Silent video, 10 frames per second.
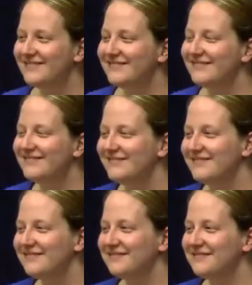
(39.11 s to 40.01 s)

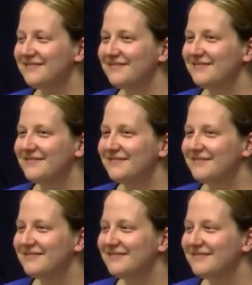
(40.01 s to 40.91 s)

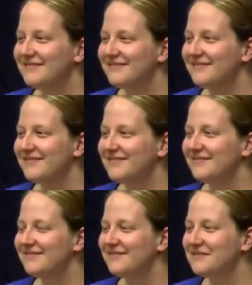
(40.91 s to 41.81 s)

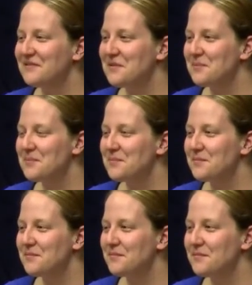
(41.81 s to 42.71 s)

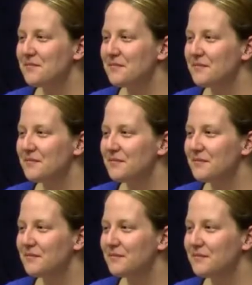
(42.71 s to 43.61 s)

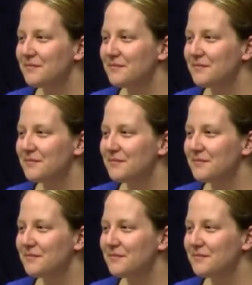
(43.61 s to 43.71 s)
This person isn't speaking.